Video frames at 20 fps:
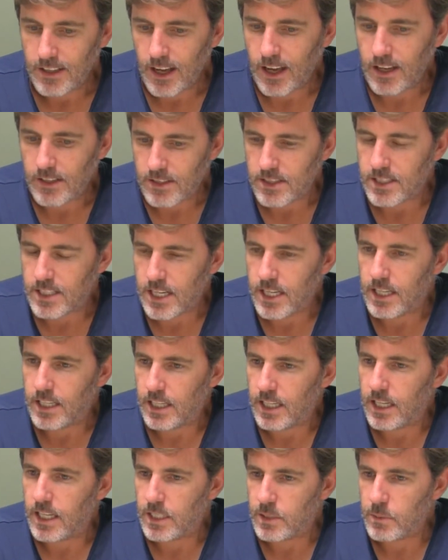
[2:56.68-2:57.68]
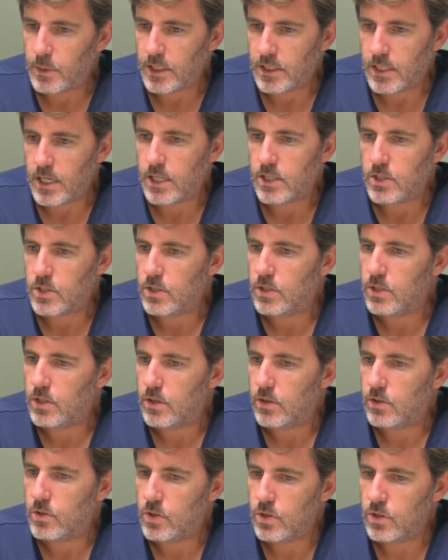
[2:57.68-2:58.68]
understanding and
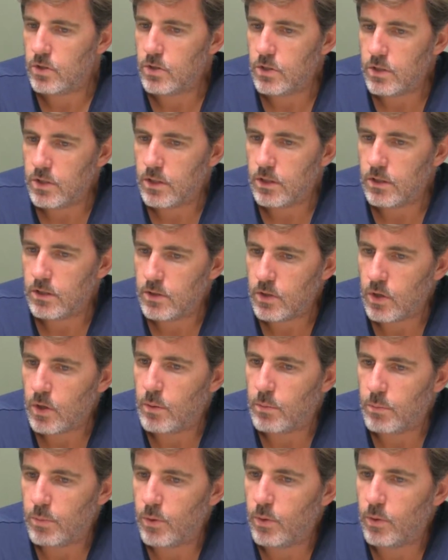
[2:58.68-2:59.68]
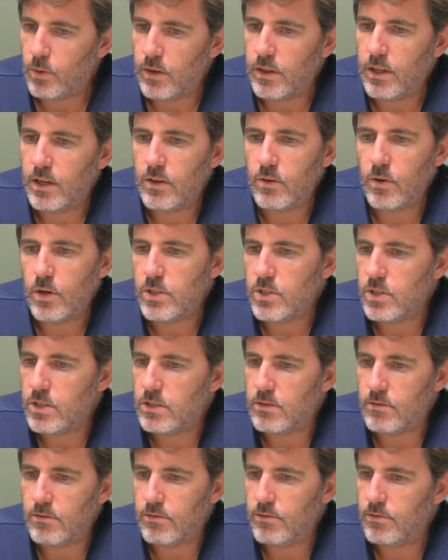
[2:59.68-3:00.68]
expectation. Students are time poor and they're
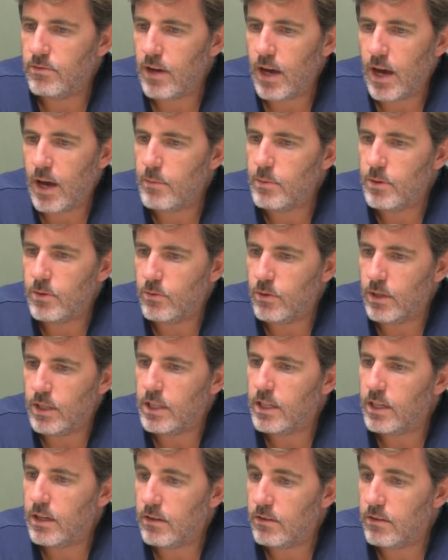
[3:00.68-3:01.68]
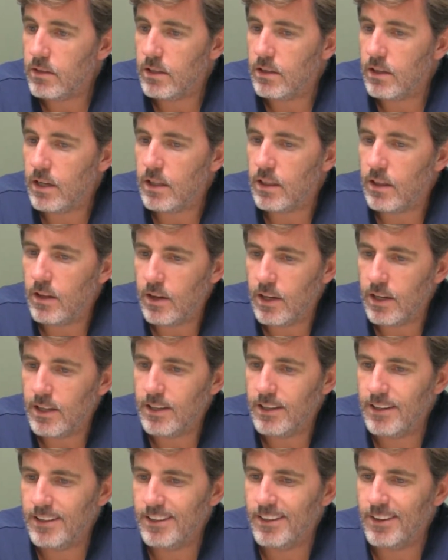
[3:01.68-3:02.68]
creatures of habit, really. I think they
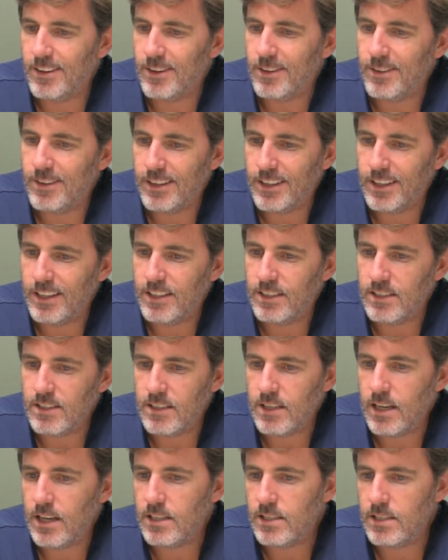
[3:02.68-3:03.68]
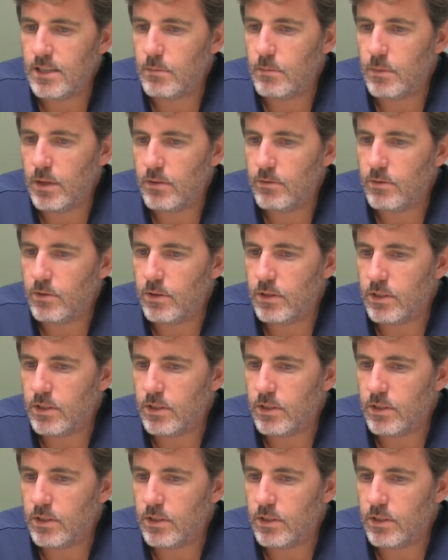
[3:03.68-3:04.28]
like, that at some level